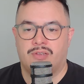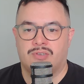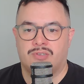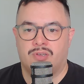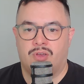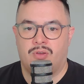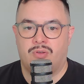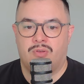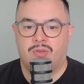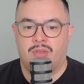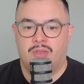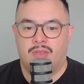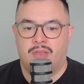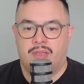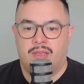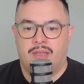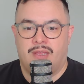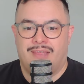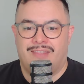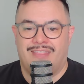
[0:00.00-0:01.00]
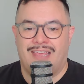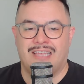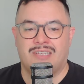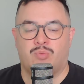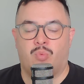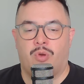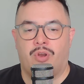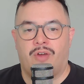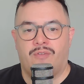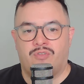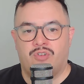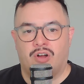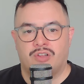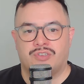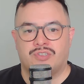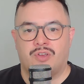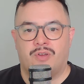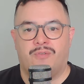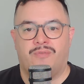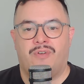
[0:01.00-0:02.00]
So that's what I've got
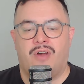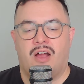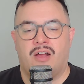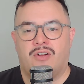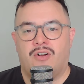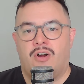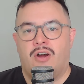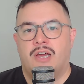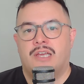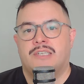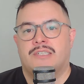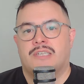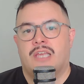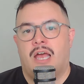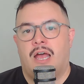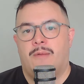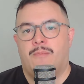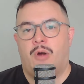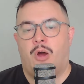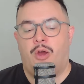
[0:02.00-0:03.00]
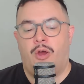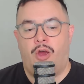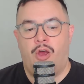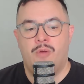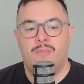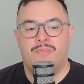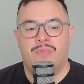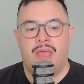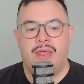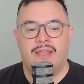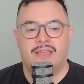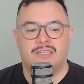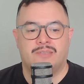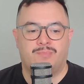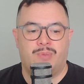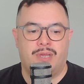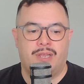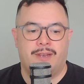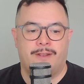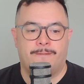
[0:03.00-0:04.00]
so far, guys. I hope that has
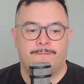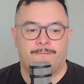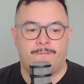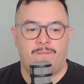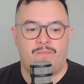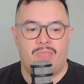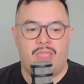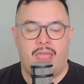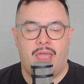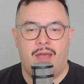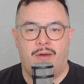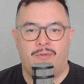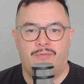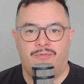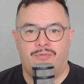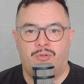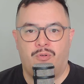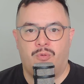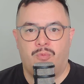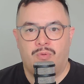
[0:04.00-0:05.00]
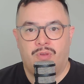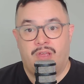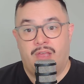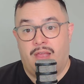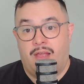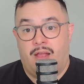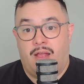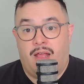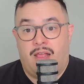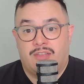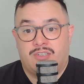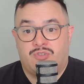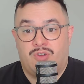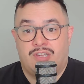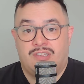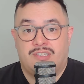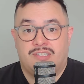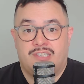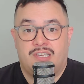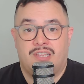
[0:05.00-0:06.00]
been helpful. It's
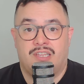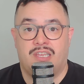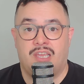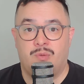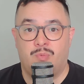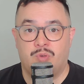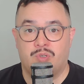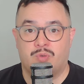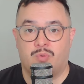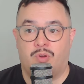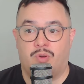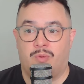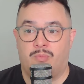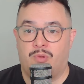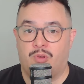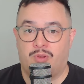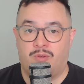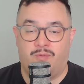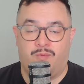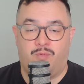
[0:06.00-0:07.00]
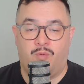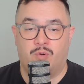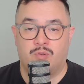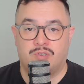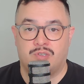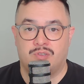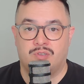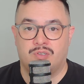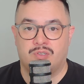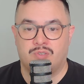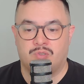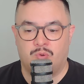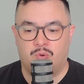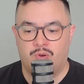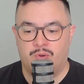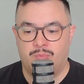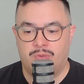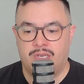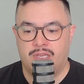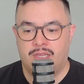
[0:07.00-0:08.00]
great to see the Kiwi squad. I'm looking forward to this
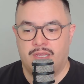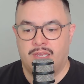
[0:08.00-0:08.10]
tournament.